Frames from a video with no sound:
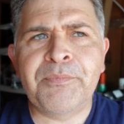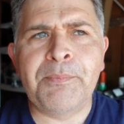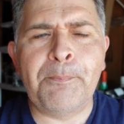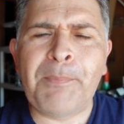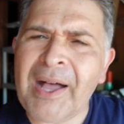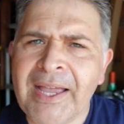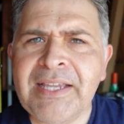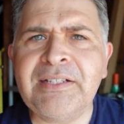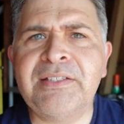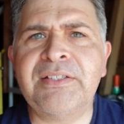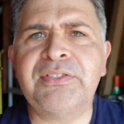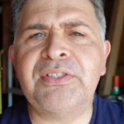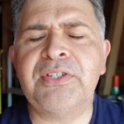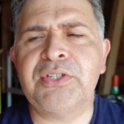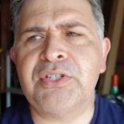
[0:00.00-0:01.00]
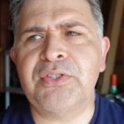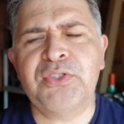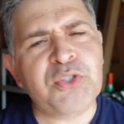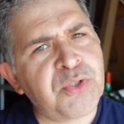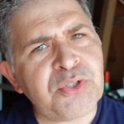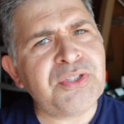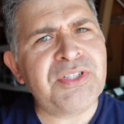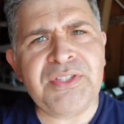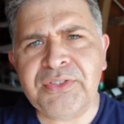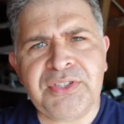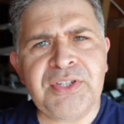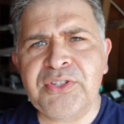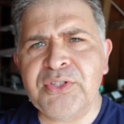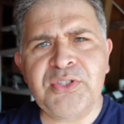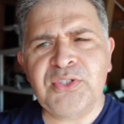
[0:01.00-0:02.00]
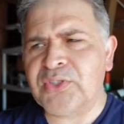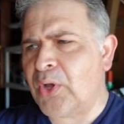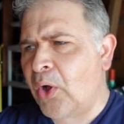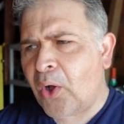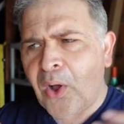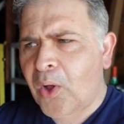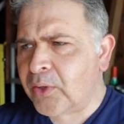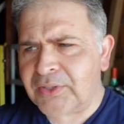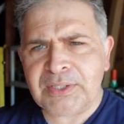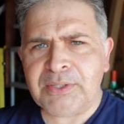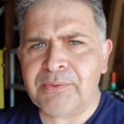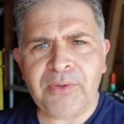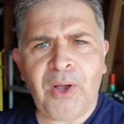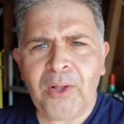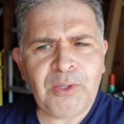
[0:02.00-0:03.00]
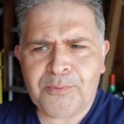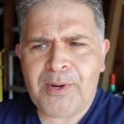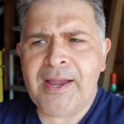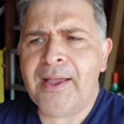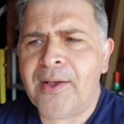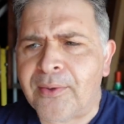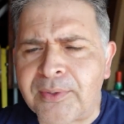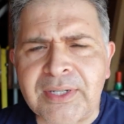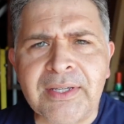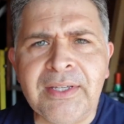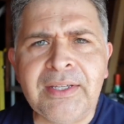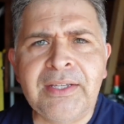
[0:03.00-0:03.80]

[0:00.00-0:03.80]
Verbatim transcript: buying decisions, good decisions all, the, all around.